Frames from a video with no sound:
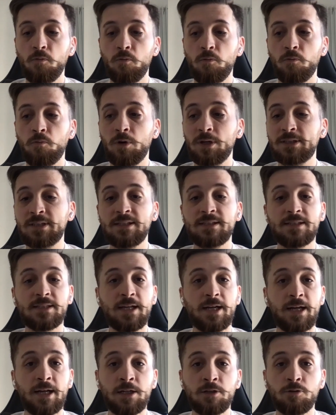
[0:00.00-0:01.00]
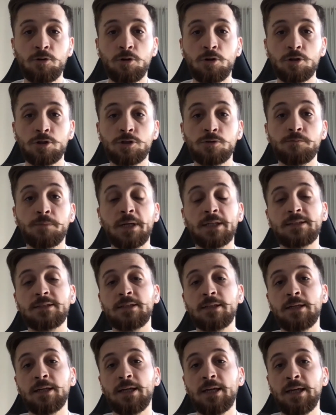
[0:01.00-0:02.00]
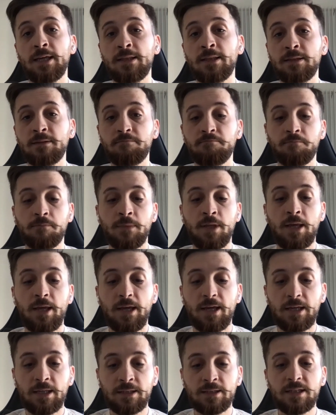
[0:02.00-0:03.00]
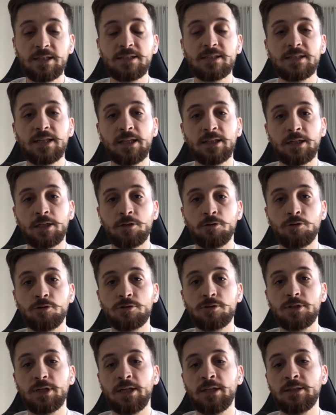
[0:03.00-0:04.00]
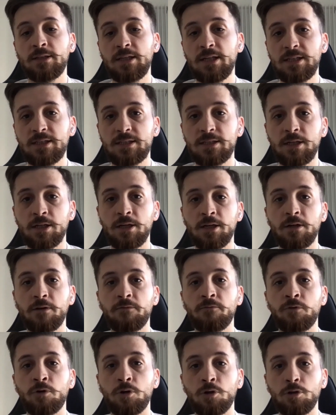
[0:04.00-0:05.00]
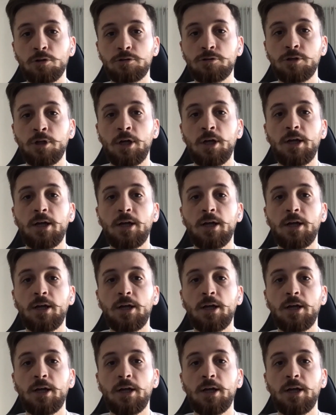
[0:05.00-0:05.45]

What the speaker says: what is the errors, but in these scenarios, in this world,